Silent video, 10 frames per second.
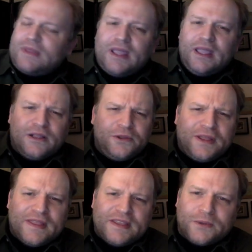
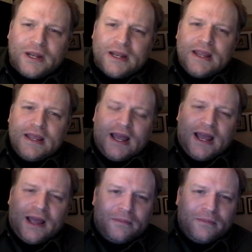including this one,
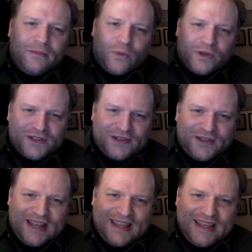which
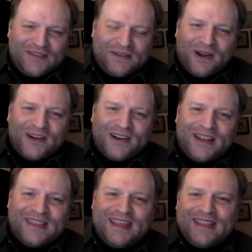even
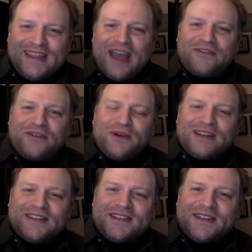Martin in the afterword
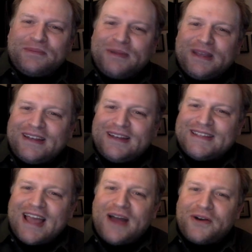is a little bit
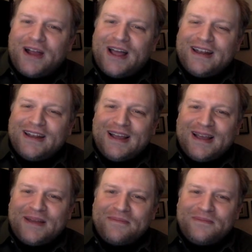sour on,
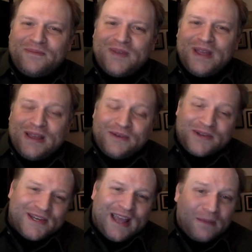
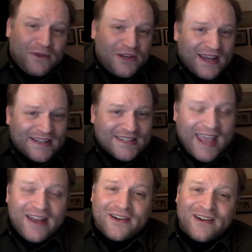which I appreciate his
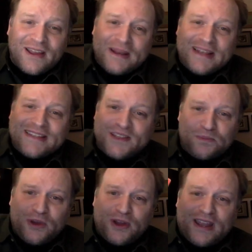candor. I mean, it's his
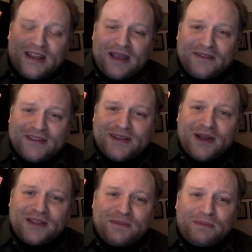book, and he obviously
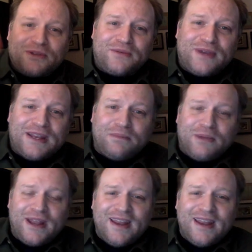wants people to read it, but